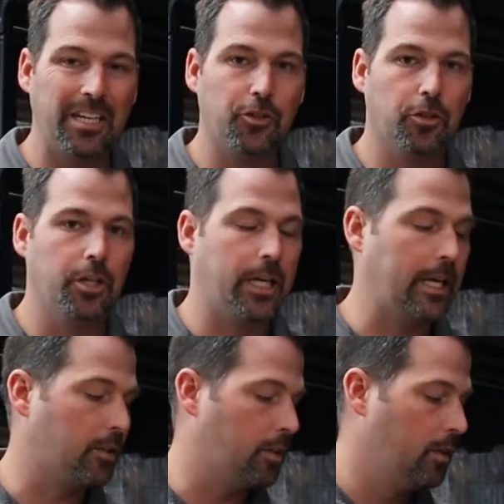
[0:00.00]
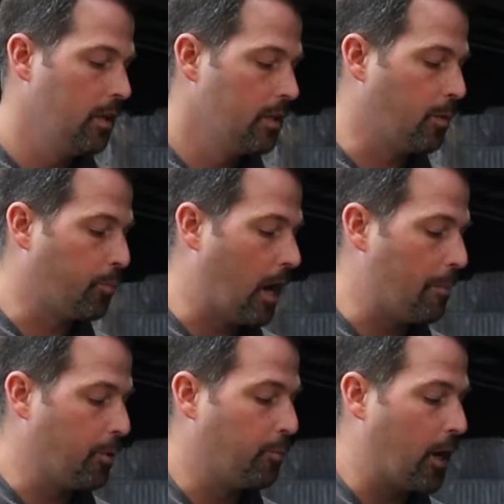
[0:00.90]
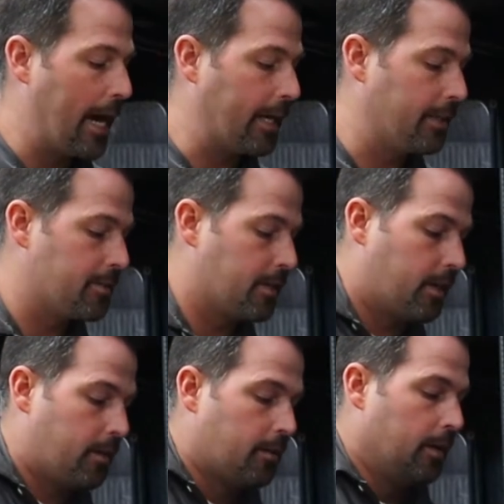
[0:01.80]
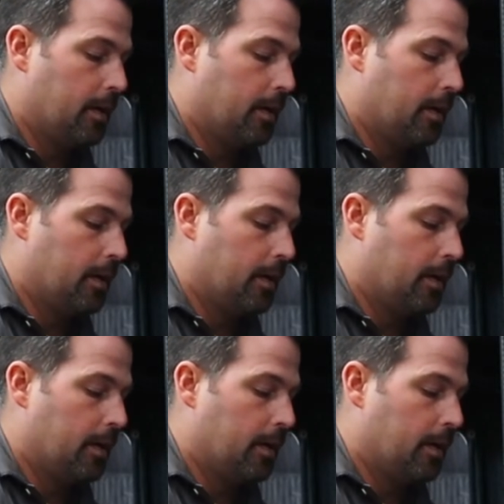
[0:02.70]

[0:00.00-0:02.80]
make sure you got the proper brackets there.